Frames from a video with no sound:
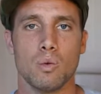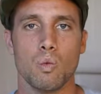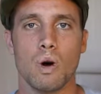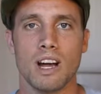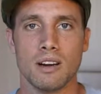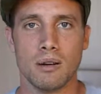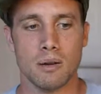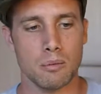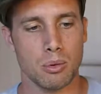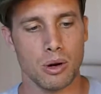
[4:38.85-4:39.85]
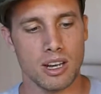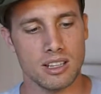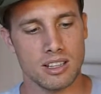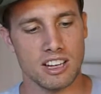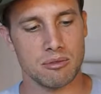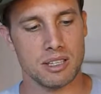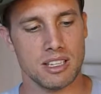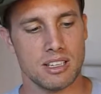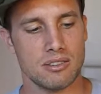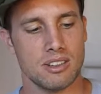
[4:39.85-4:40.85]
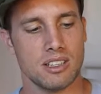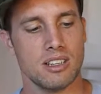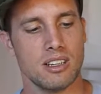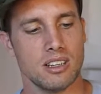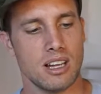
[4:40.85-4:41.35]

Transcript: one product that I've been gifted